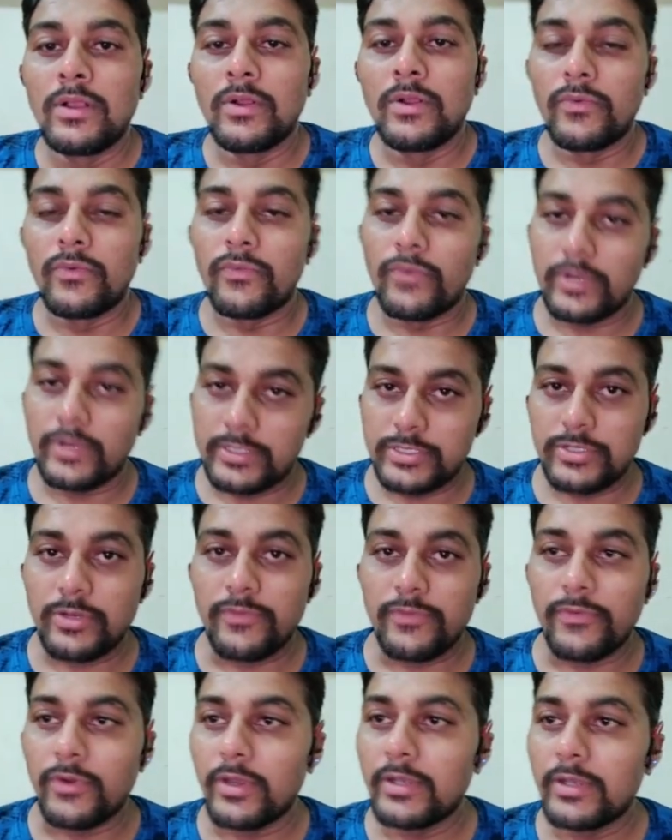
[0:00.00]
First of
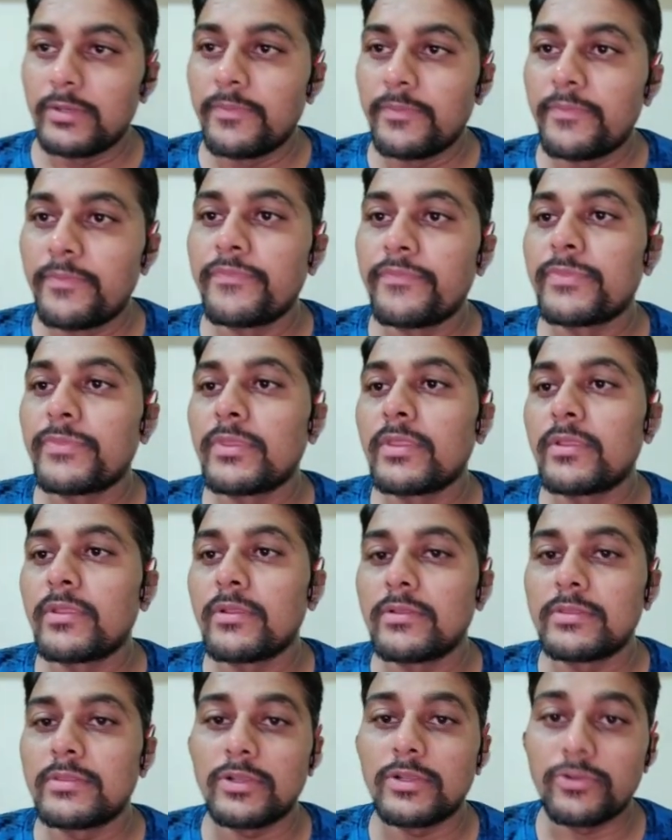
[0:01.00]
all,
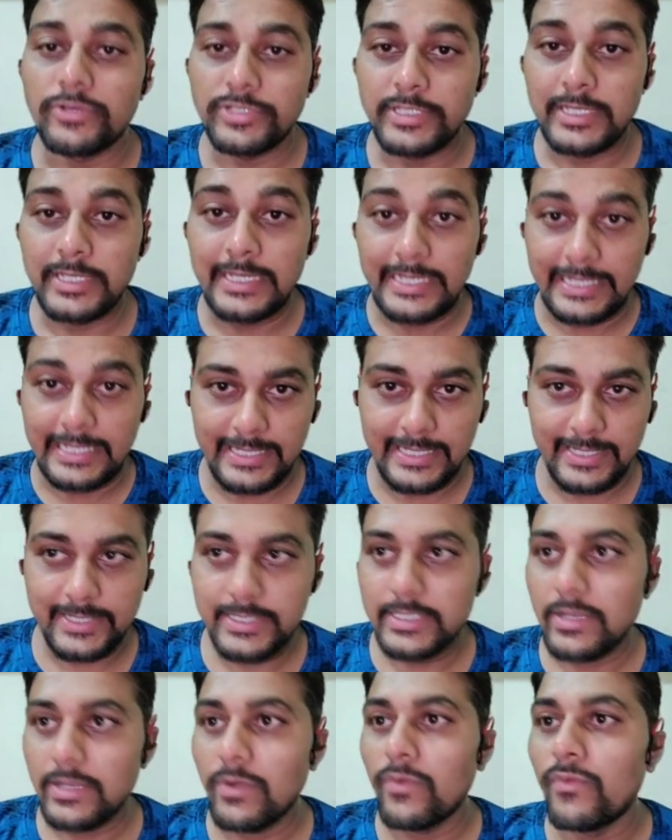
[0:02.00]
the question
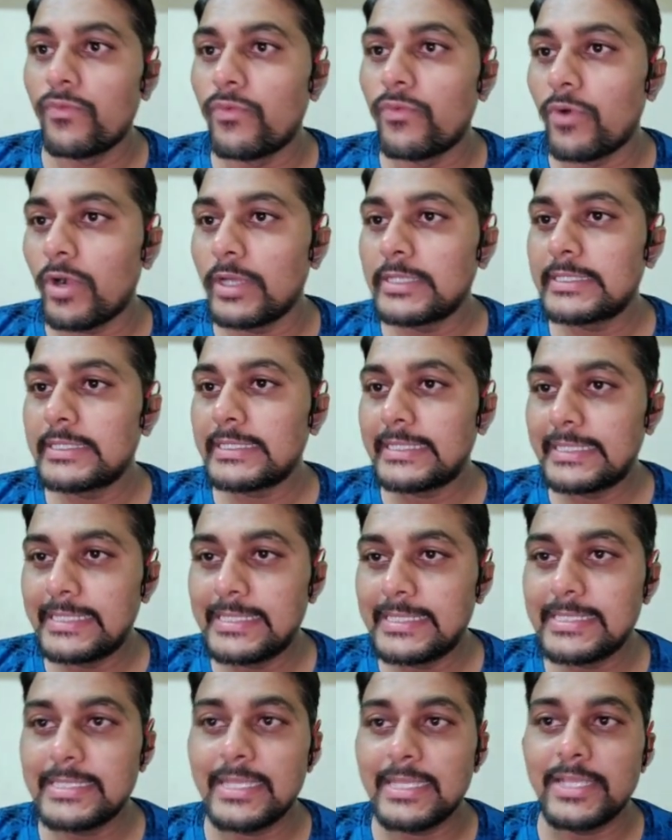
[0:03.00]
is, what
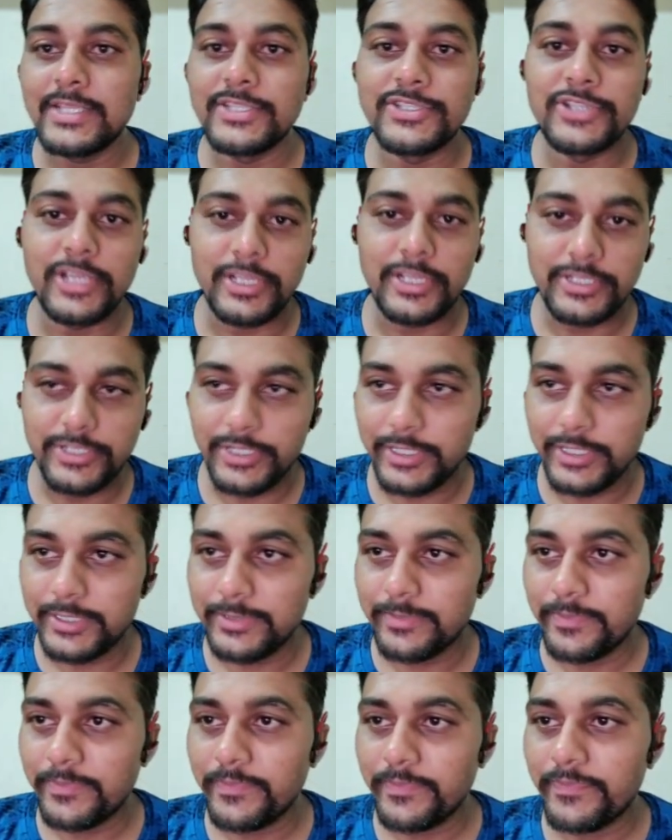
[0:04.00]
is gender?
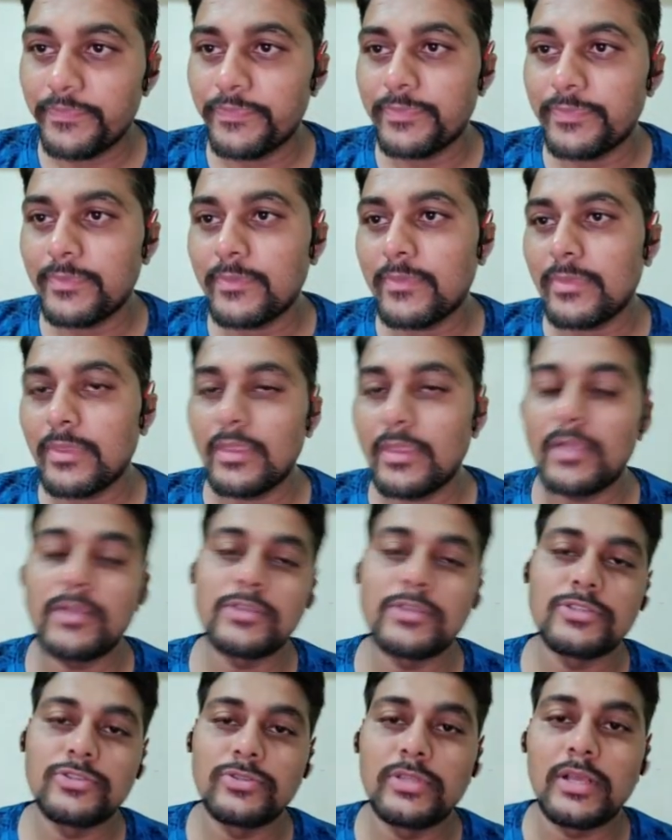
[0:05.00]

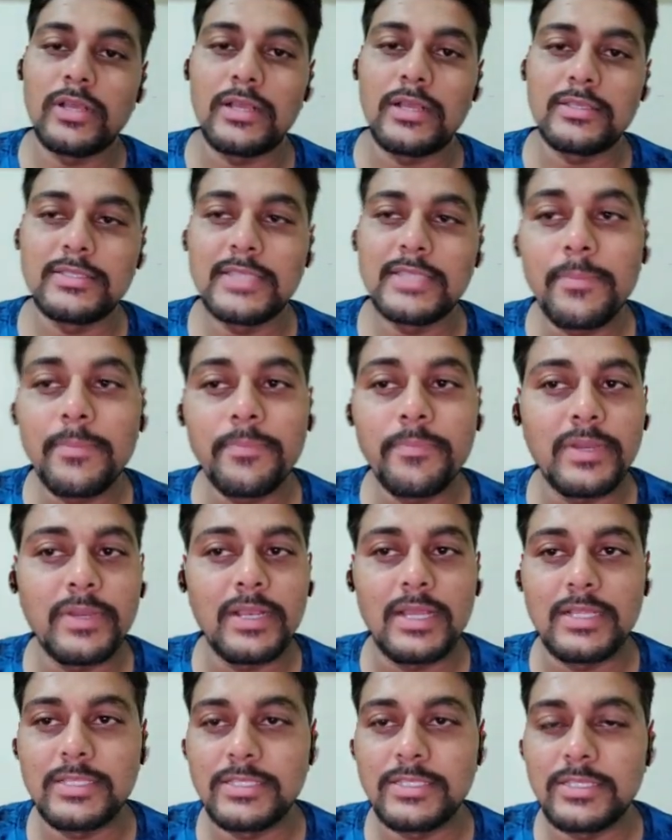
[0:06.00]
So the simple
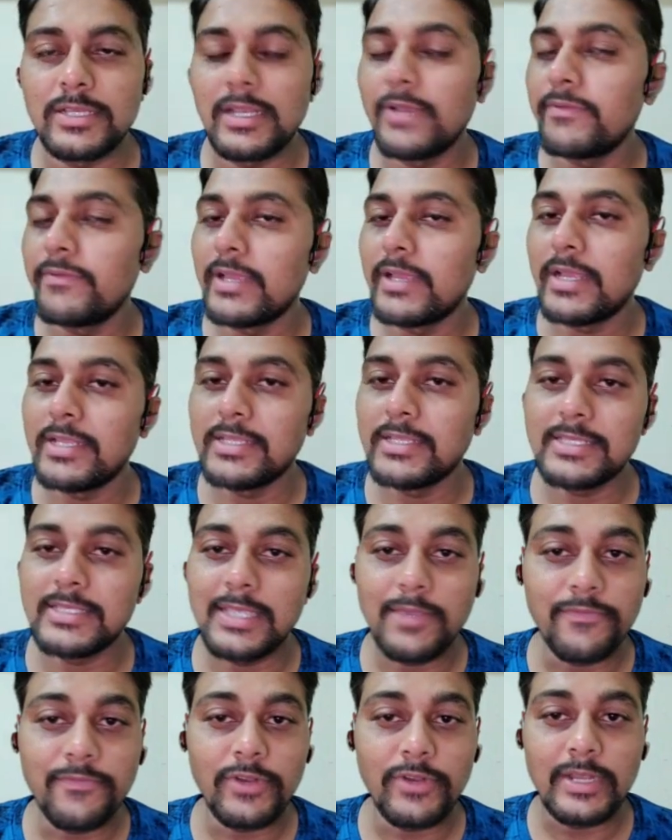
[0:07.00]
answer, and we can say
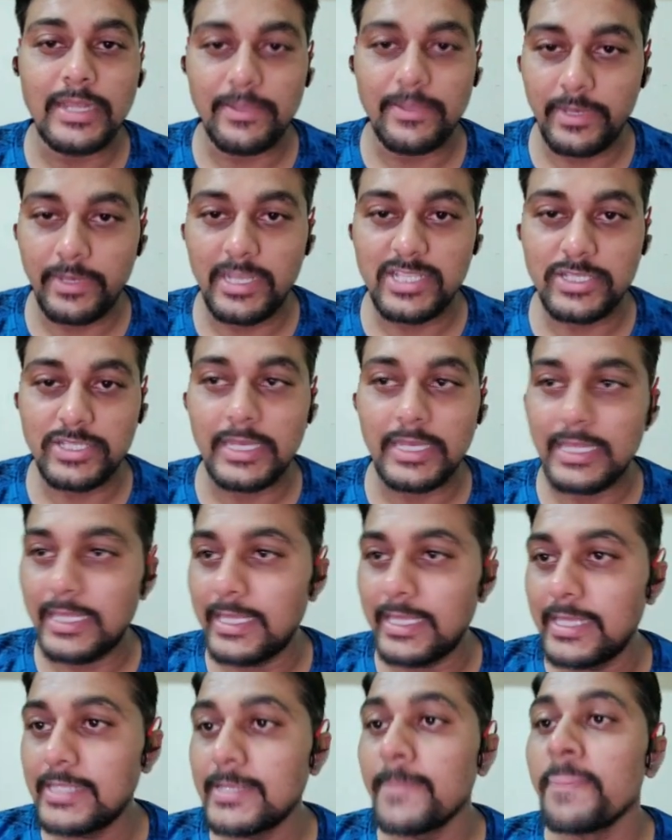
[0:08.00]
simple definition,
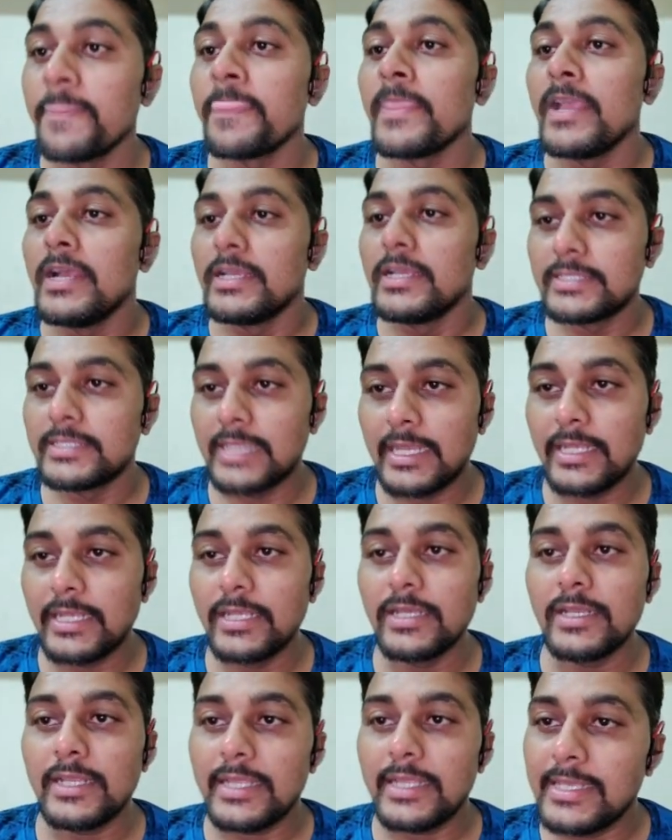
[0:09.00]
is
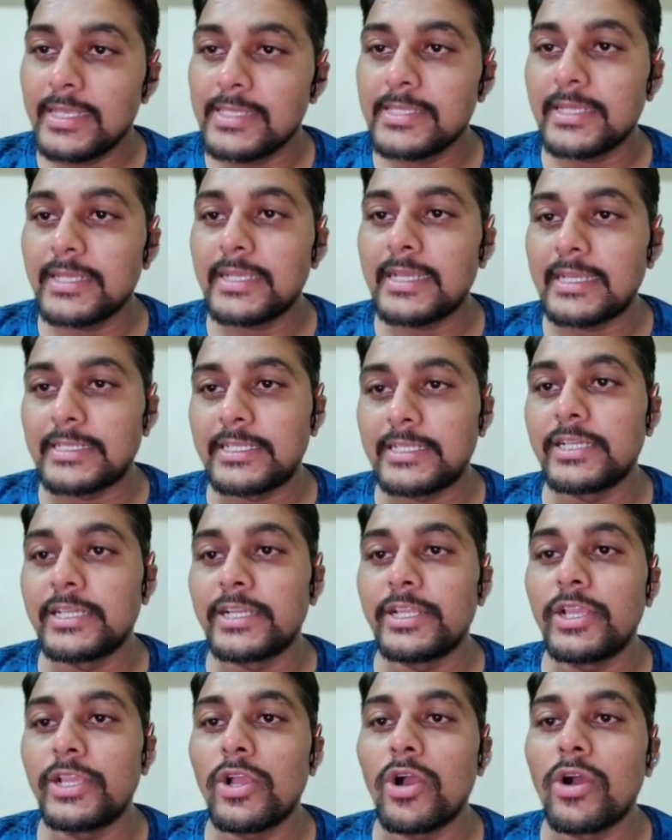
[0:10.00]
gender is a
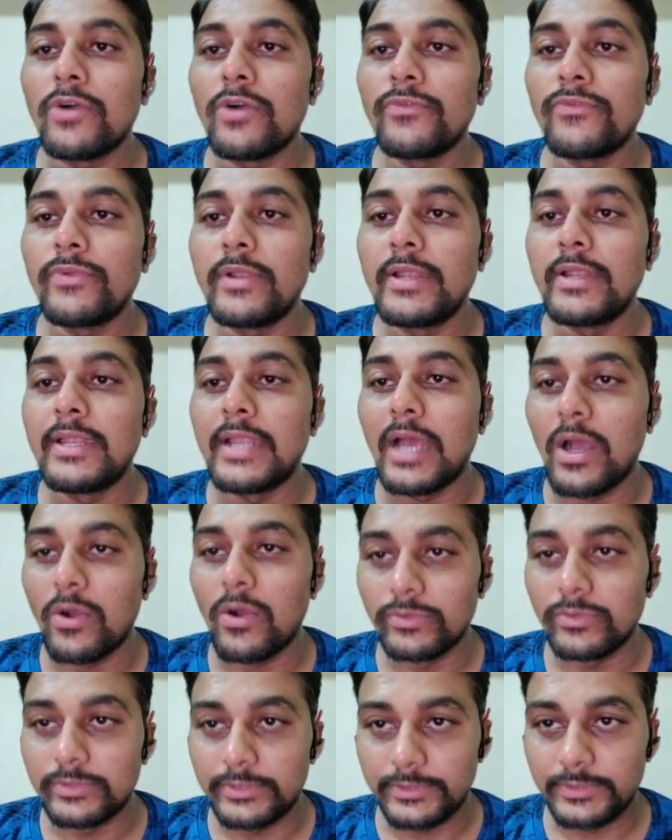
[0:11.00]
category of
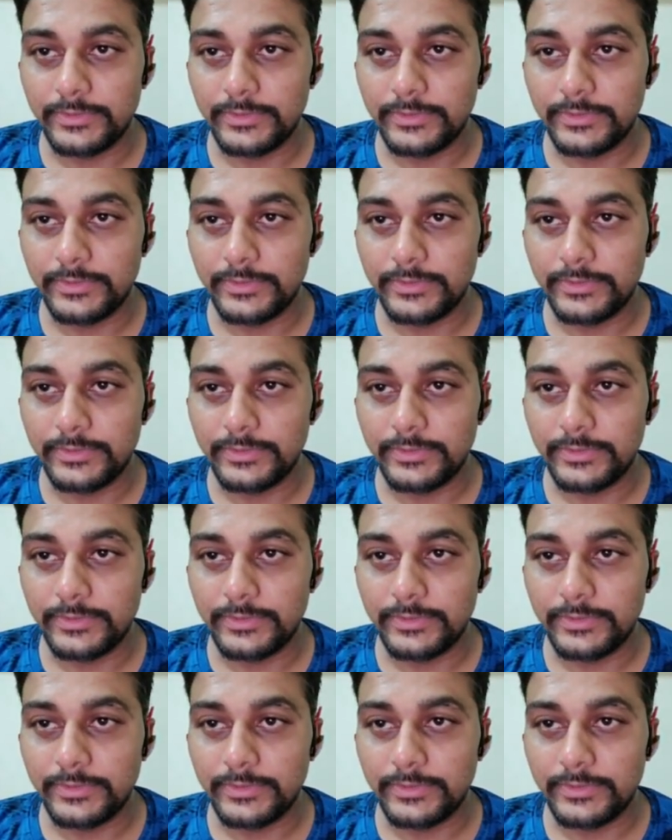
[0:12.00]
noun.